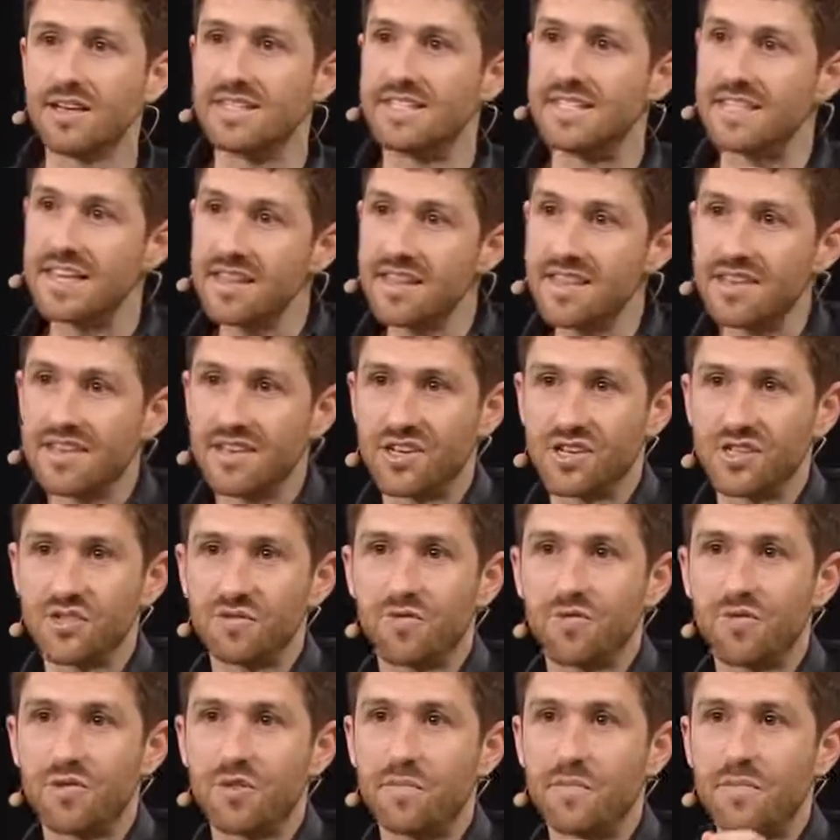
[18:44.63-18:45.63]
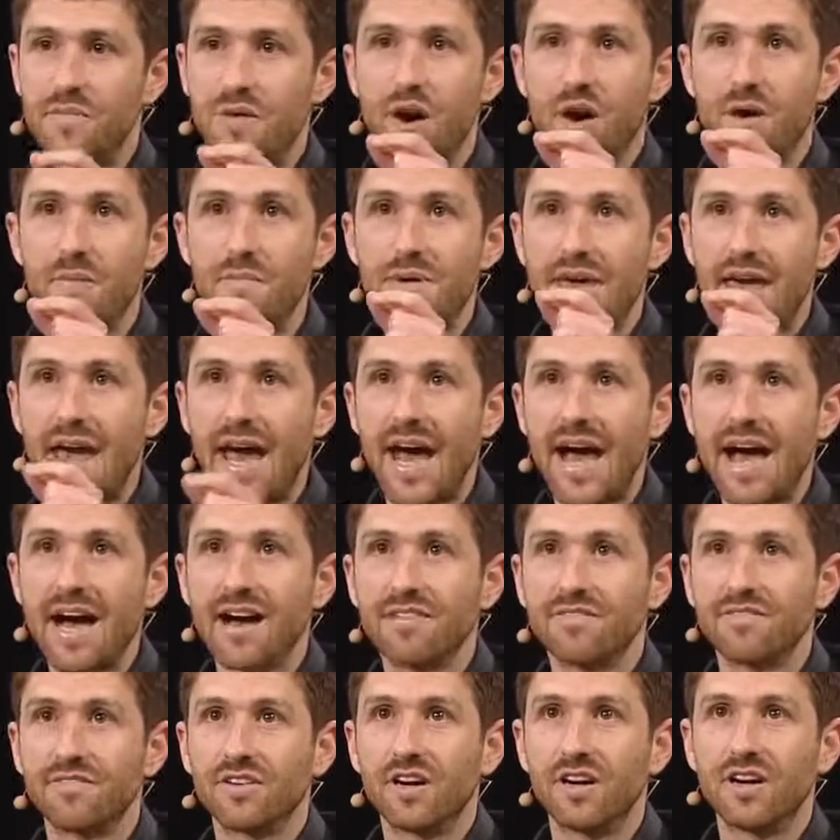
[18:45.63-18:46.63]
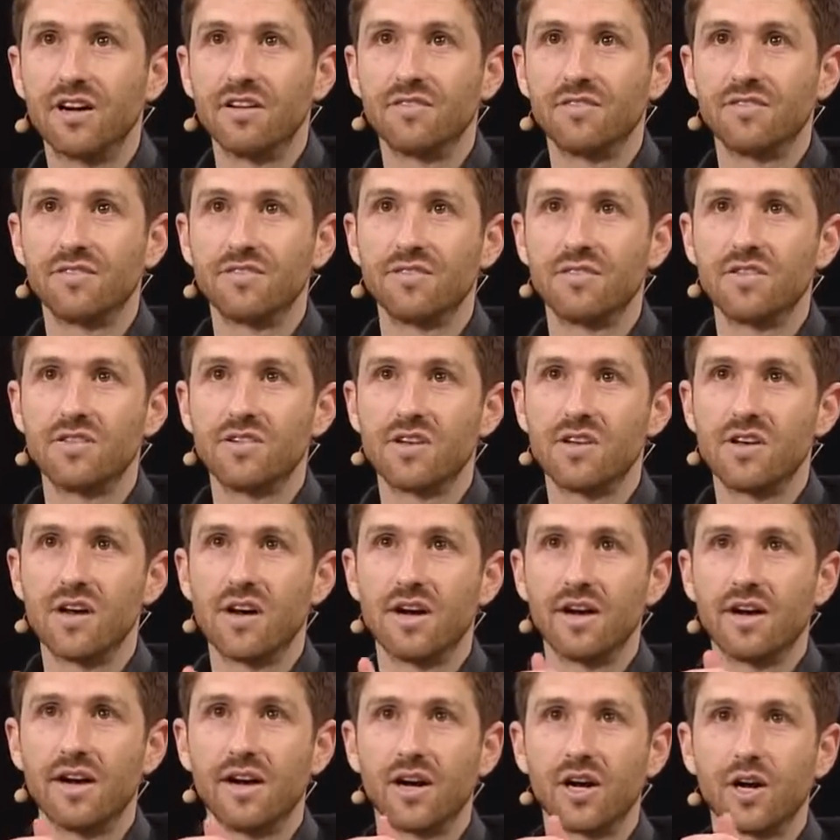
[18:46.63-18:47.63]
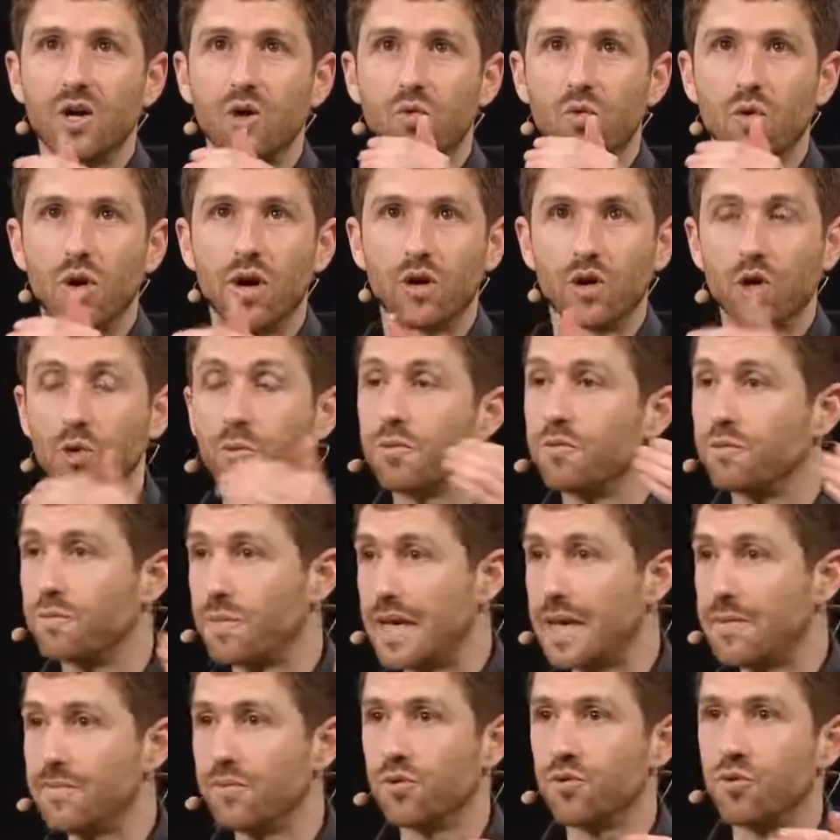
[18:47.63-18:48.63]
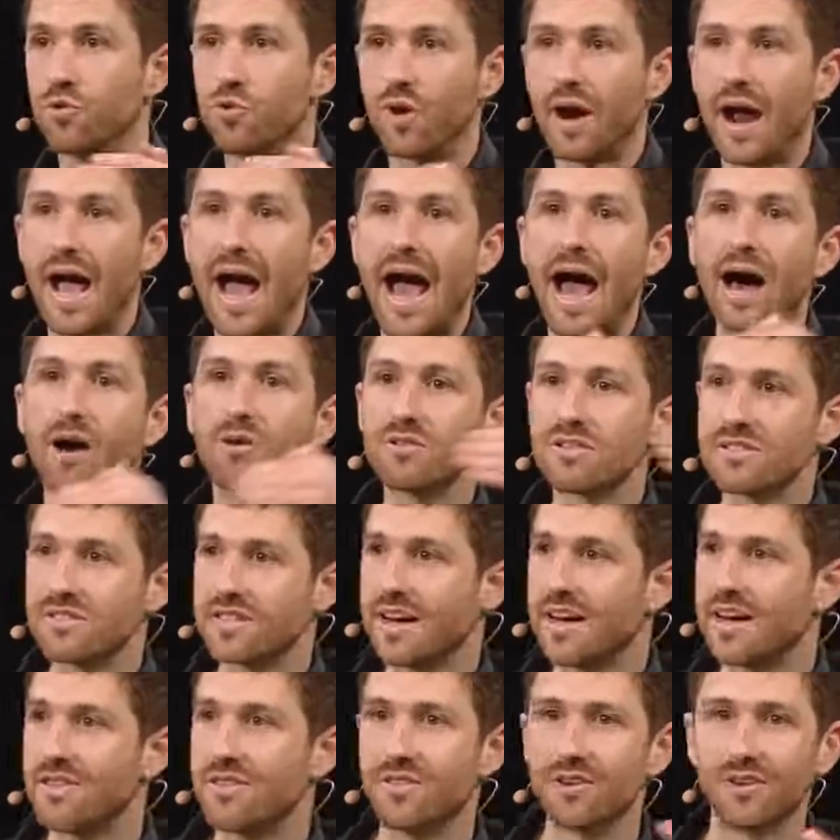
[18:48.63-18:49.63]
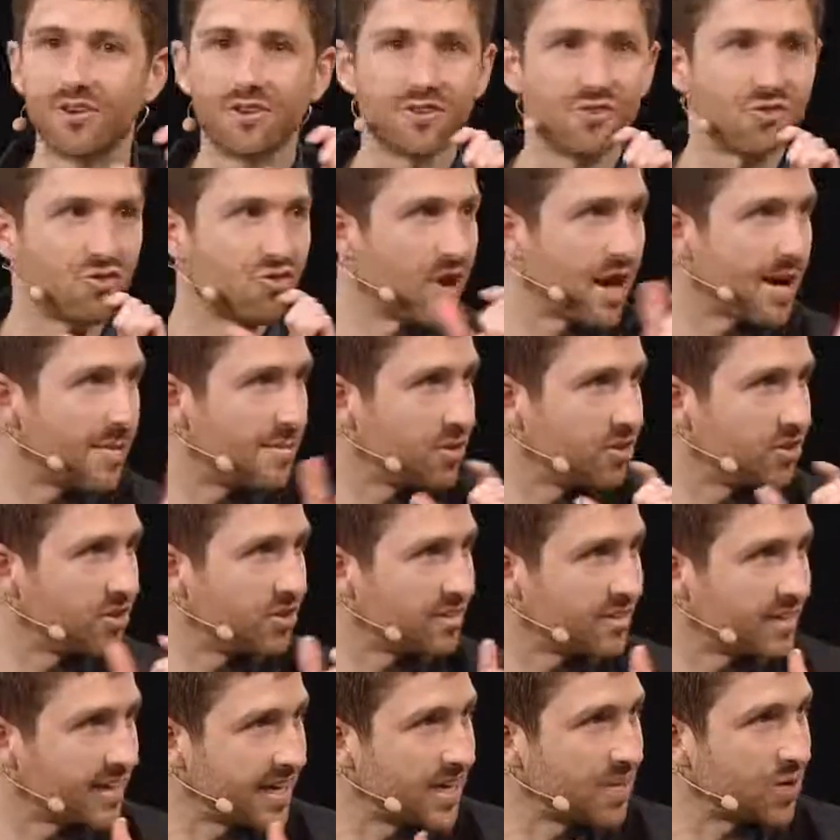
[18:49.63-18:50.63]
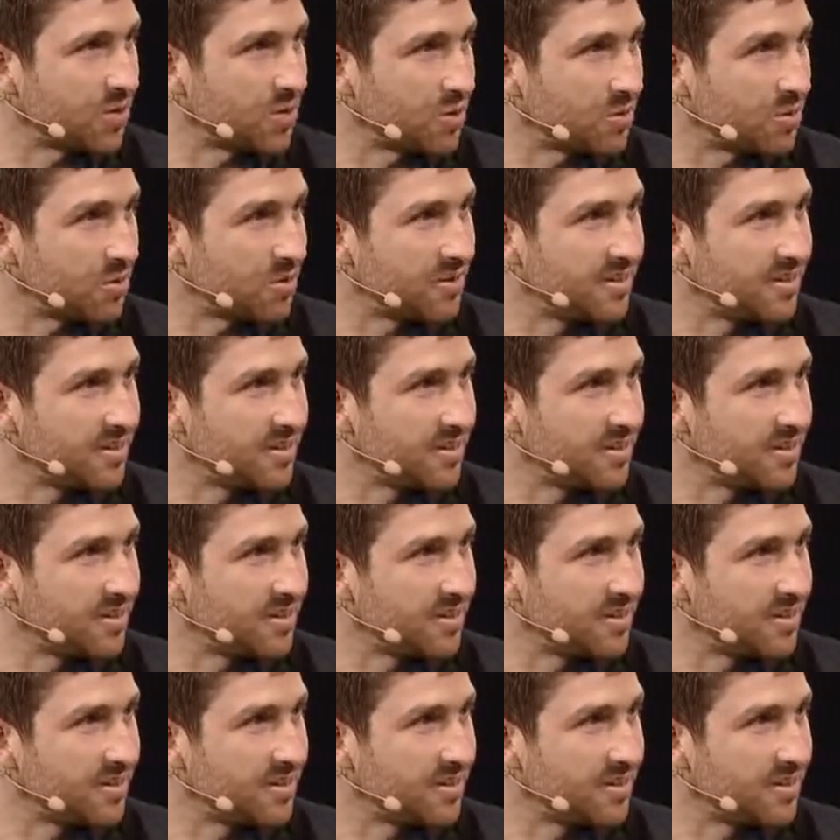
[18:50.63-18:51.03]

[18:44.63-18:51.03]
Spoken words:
did this on behalf of a group of people who were outside their tribal in-group.